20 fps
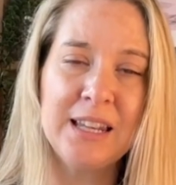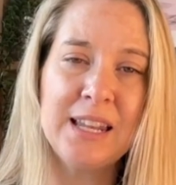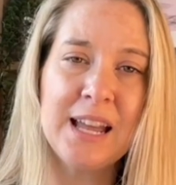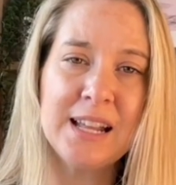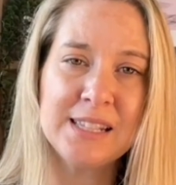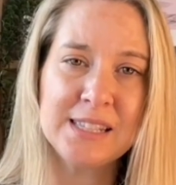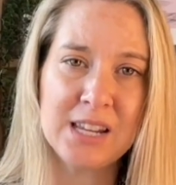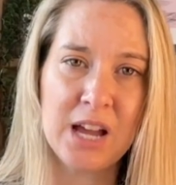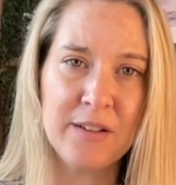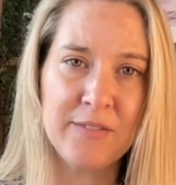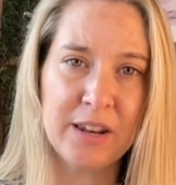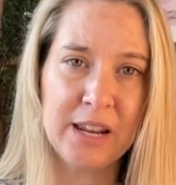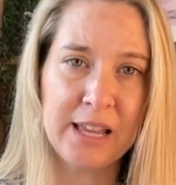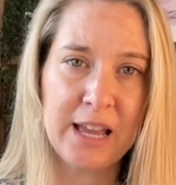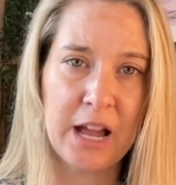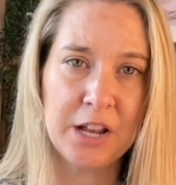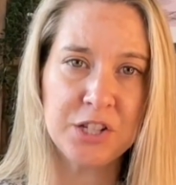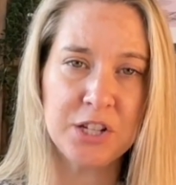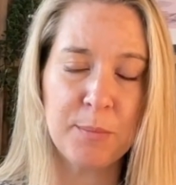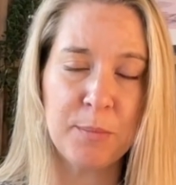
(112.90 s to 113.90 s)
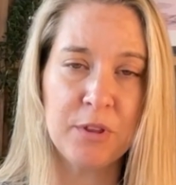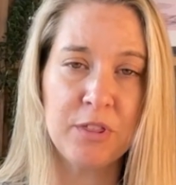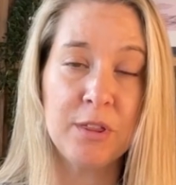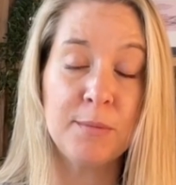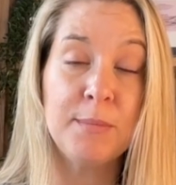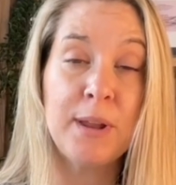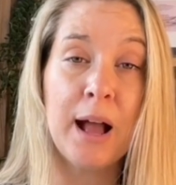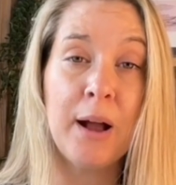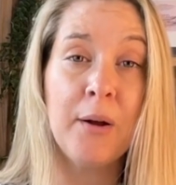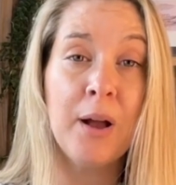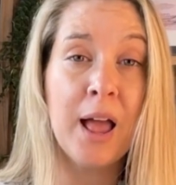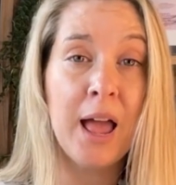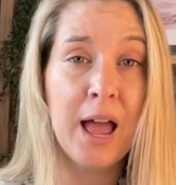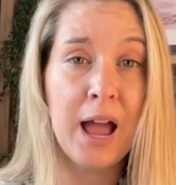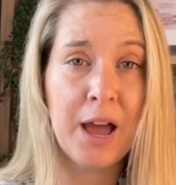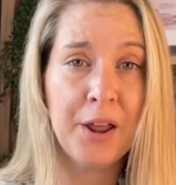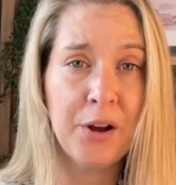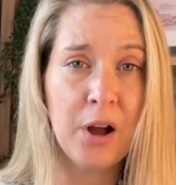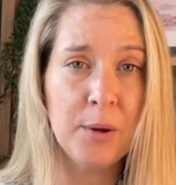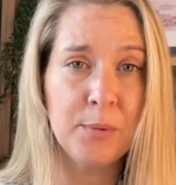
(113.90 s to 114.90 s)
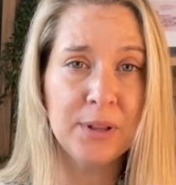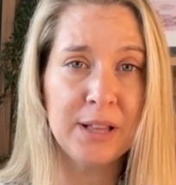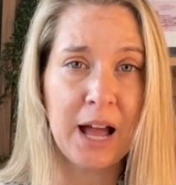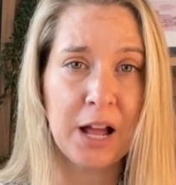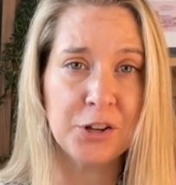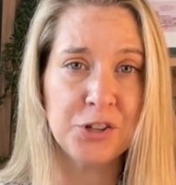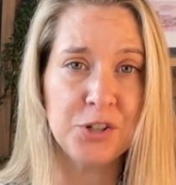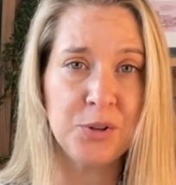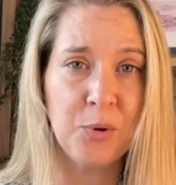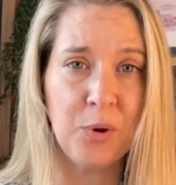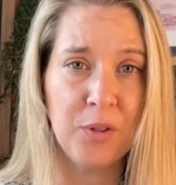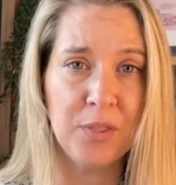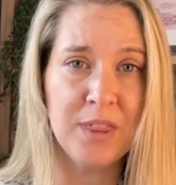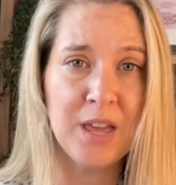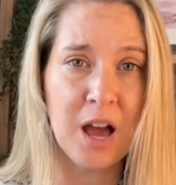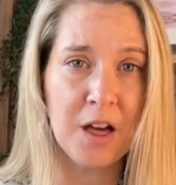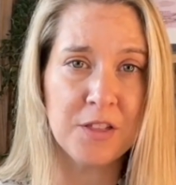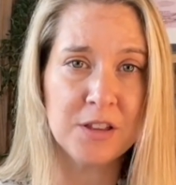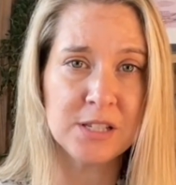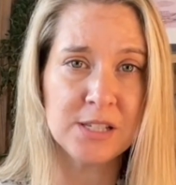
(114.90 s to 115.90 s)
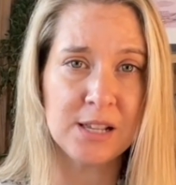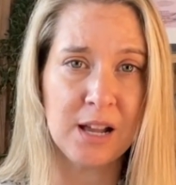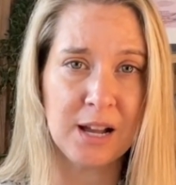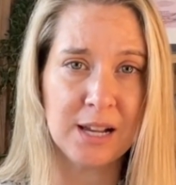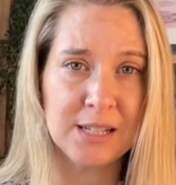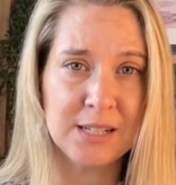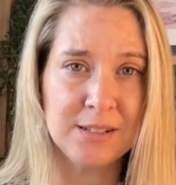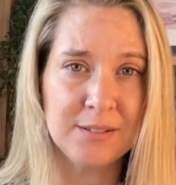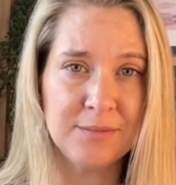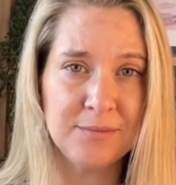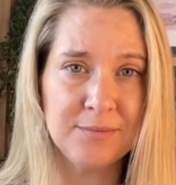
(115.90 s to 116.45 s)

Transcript: Let's dive in and catch up with them now, and I will catch you on the other side.